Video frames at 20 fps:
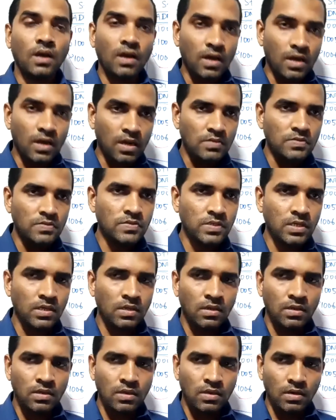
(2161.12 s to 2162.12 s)

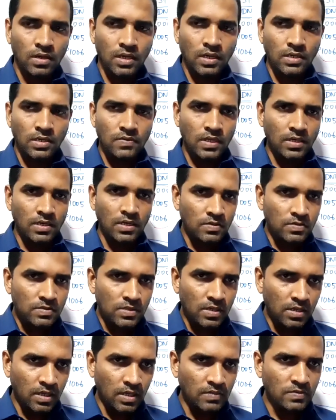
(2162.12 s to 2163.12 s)
currency, right? That is
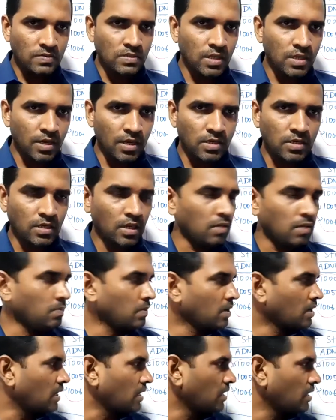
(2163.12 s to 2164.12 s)
the next data
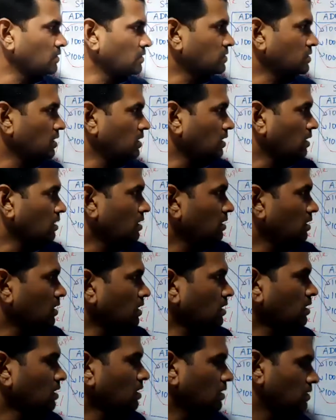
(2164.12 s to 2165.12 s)
type, currency,
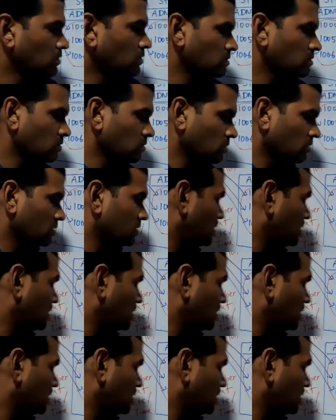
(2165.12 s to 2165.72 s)
right? So